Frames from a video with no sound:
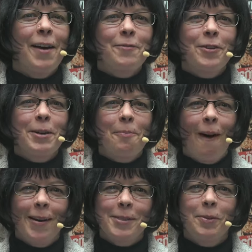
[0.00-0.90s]
every
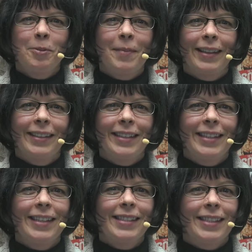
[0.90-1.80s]
possible
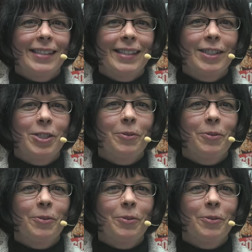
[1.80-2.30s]
melody in existence